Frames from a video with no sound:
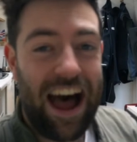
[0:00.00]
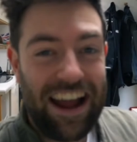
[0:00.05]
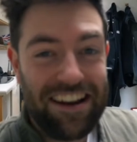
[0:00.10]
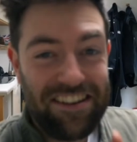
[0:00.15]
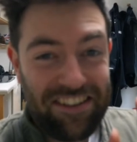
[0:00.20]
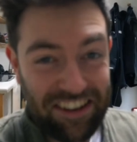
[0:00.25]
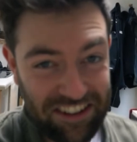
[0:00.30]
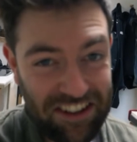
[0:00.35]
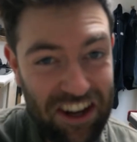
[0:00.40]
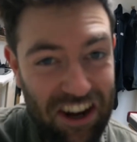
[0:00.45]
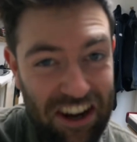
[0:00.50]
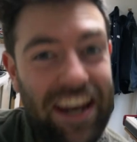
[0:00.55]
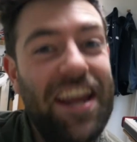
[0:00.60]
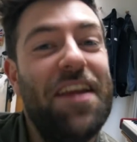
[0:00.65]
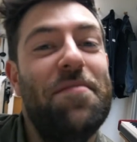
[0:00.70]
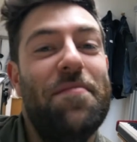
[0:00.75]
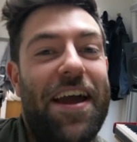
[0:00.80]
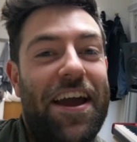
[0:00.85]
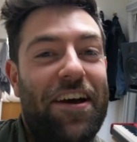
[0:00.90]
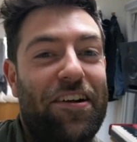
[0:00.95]
I just got an
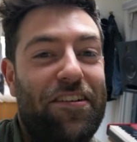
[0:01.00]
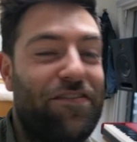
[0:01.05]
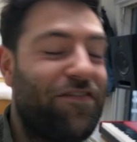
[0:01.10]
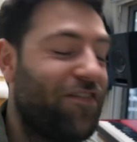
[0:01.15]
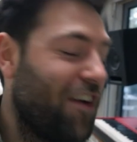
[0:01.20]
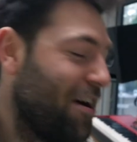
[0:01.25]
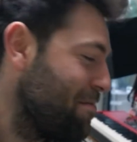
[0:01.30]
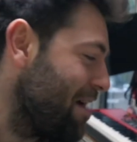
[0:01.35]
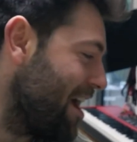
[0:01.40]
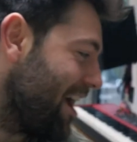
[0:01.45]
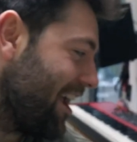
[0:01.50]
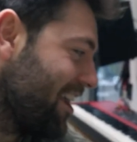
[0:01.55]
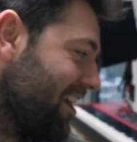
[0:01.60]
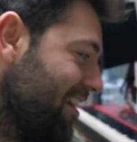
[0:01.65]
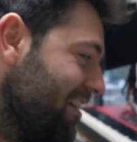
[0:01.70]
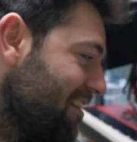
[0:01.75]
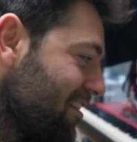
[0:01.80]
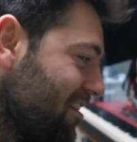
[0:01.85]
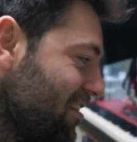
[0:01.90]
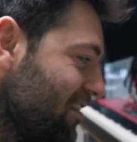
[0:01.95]
email from a
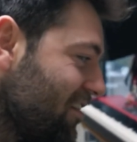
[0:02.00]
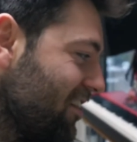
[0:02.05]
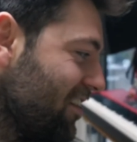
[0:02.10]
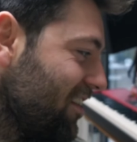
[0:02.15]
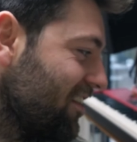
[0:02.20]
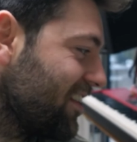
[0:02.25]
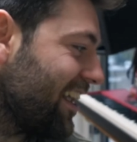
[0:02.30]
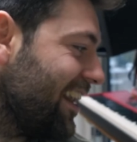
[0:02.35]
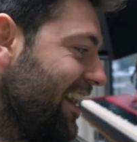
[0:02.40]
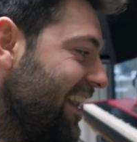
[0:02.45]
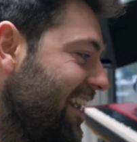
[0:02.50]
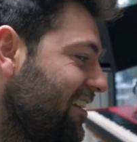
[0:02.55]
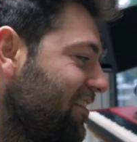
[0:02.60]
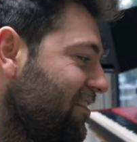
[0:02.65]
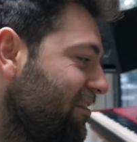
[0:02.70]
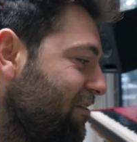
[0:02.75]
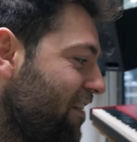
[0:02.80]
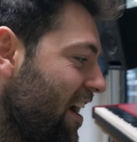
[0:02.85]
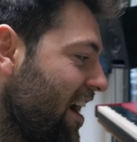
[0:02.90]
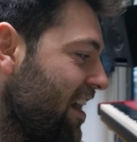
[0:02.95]
girl called
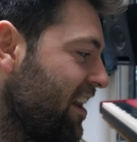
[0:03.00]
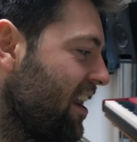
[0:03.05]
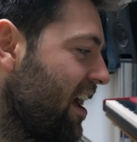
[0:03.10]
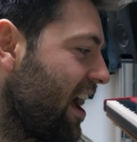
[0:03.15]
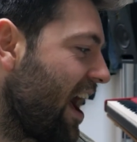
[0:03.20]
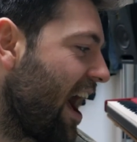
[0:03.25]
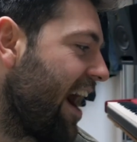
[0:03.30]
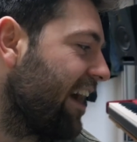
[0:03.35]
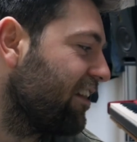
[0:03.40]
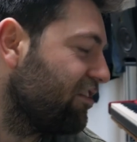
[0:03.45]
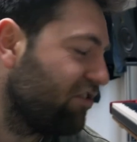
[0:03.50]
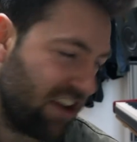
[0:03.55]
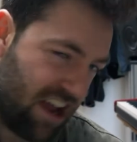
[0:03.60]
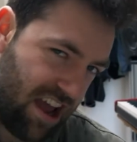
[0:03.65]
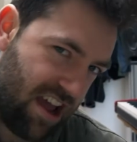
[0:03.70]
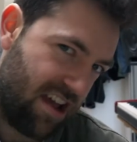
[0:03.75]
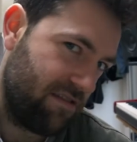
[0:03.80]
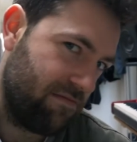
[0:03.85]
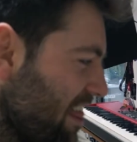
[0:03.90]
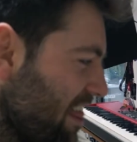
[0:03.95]
Elise Van
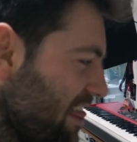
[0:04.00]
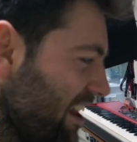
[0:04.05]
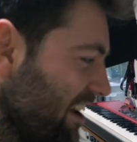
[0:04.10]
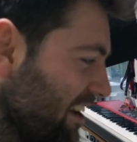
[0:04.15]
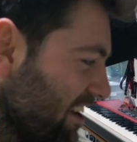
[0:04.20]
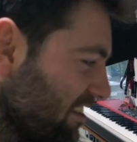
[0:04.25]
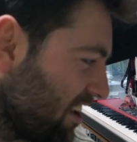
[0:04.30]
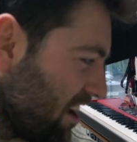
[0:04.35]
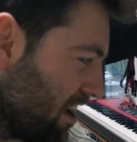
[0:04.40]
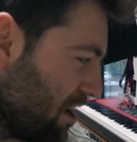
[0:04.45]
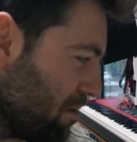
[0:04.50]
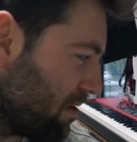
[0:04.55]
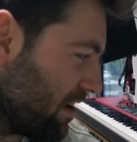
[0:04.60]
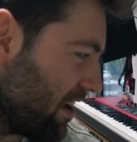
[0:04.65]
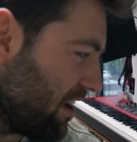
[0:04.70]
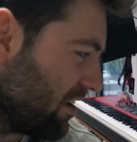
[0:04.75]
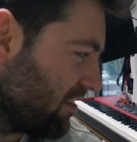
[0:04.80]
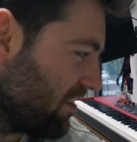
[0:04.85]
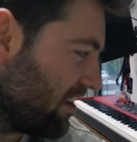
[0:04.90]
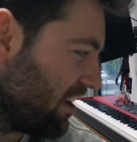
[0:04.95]
Asher. think that's how you
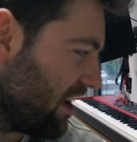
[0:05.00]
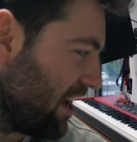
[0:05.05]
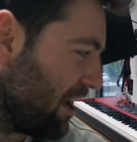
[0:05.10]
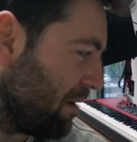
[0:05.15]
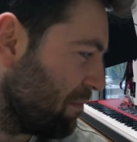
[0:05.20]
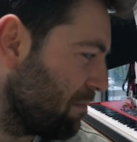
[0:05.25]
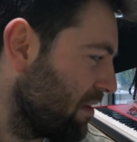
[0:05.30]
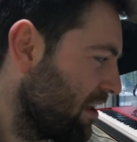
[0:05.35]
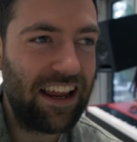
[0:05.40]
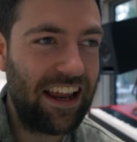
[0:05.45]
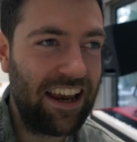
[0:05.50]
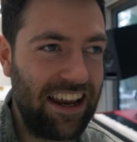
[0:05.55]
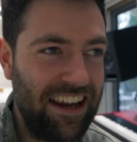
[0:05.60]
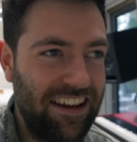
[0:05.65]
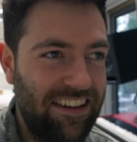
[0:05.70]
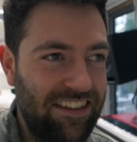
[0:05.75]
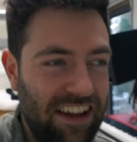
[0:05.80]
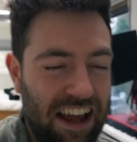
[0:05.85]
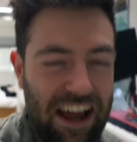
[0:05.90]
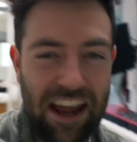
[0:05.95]
pronounce your name.
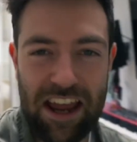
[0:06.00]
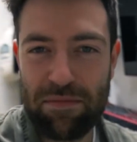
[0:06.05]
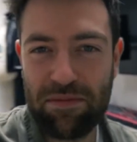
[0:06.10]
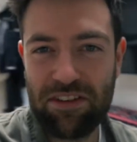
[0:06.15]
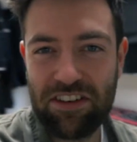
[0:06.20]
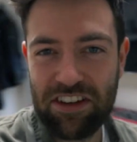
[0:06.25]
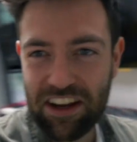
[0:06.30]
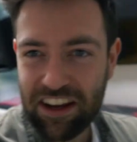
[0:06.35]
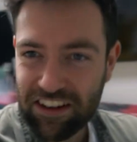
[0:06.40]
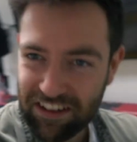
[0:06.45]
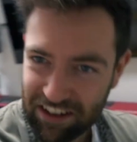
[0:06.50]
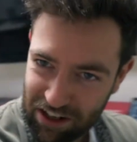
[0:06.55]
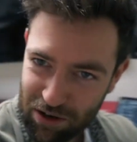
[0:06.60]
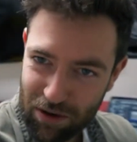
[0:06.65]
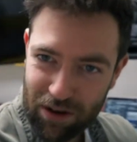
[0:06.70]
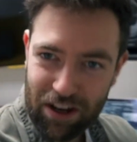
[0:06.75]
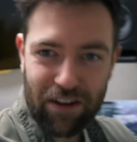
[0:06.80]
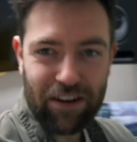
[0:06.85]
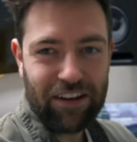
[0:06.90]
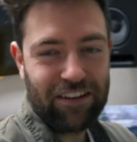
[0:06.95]
Elise, I am certain
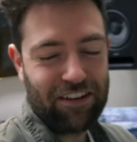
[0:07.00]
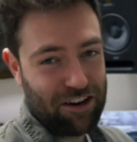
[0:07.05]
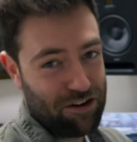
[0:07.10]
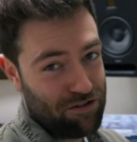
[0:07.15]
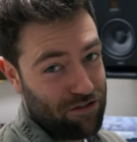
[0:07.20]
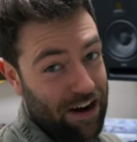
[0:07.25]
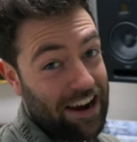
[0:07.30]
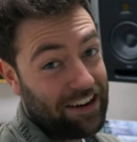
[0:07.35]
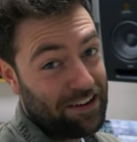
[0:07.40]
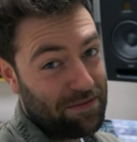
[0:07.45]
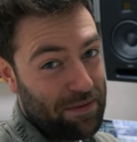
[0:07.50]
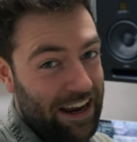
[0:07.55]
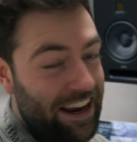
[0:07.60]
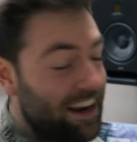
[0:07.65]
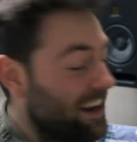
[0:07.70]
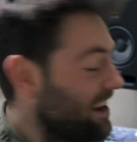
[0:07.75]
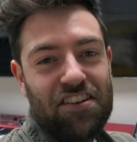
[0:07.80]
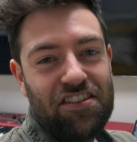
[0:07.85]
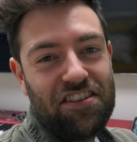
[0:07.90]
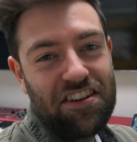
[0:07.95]
you are going to correct me.
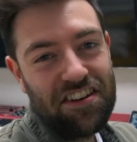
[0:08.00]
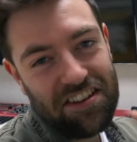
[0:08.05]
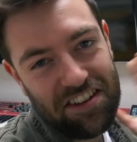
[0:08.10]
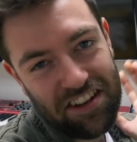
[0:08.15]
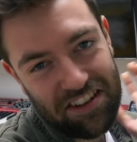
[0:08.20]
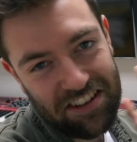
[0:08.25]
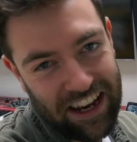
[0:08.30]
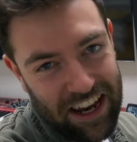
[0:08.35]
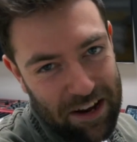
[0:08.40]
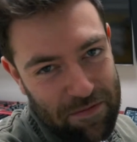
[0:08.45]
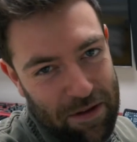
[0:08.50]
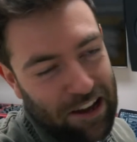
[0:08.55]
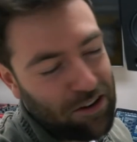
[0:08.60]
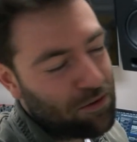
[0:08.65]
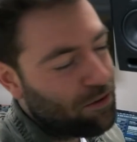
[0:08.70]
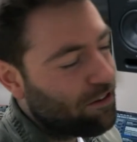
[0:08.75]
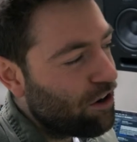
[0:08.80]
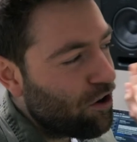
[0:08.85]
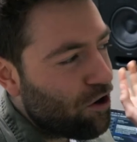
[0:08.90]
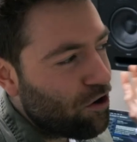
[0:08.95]
She's just
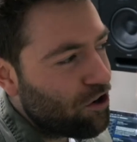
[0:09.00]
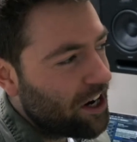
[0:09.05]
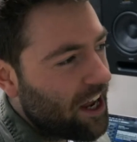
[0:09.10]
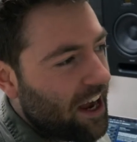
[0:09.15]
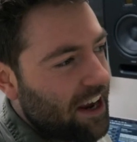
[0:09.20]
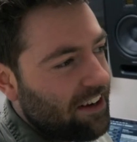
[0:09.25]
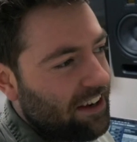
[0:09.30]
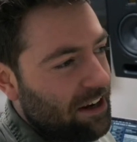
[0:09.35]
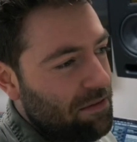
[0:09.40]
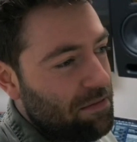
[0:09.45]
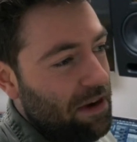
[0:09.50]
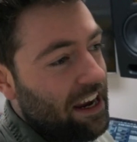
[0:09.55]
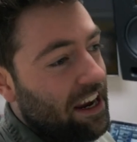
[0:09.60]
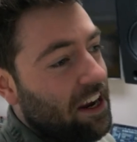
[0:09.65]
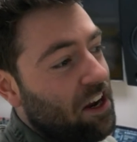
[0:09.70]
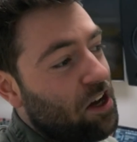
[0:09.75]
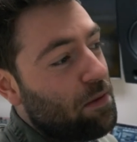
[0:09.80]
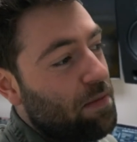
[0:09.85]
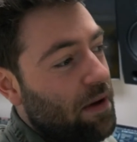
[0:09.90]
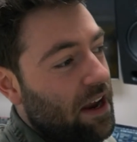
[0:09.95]
emailed, we're organising
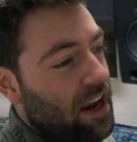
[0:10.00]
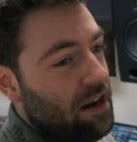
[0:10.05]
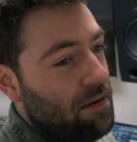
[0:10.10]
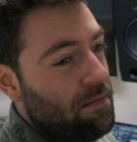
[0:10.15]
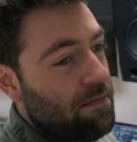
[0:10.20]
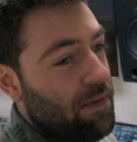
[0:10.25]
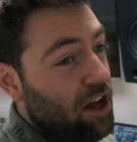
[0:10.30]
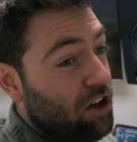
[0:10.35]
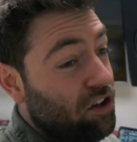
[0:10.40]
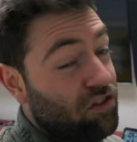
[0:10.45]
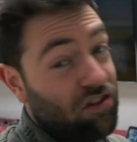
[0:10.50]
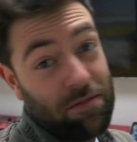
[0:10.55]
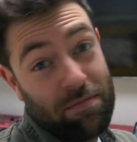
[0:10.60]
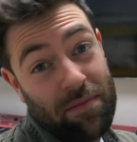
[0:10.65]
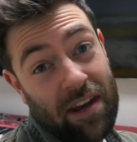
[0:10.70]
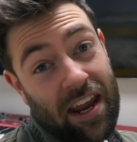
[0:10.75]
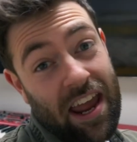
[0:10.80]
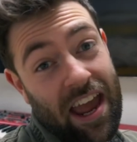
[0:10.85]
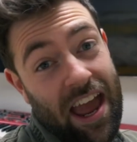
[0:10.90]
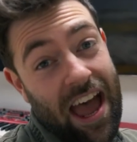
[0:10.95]
meeting up in
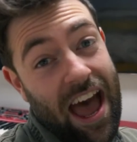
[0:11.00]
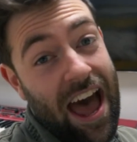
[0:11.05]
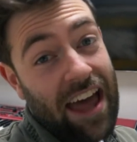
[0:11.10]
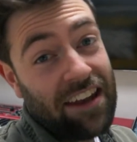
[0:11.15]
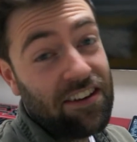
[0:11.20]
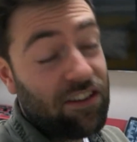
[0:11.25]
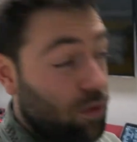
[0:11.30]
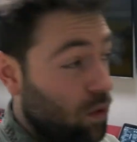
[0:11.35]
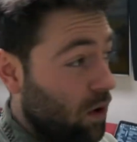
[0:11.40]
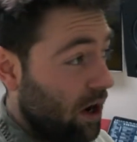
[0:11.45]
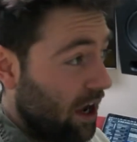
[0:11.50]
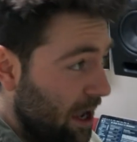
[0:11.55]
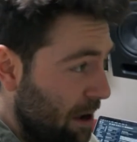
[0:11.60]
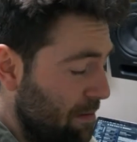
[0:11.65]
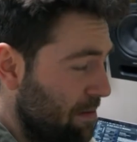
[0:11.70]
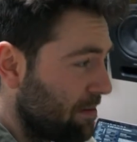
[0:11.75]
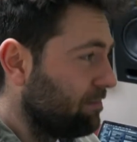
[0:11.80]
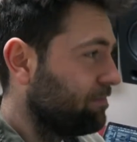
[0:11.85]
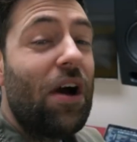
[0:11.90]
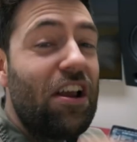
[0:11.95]
Belgium near
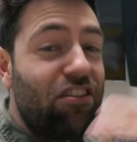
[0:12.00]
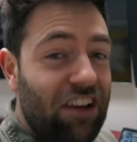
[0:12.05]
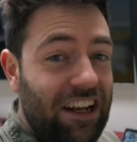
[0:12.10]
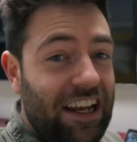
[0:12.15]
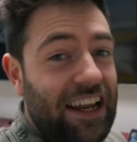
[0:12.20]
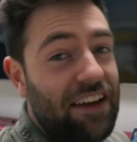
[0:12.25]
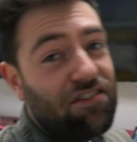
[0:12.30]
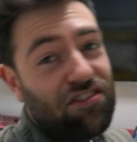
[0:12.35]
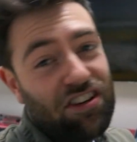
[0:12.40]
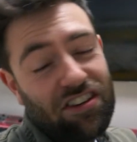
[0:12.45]
Antwerp, where she lives.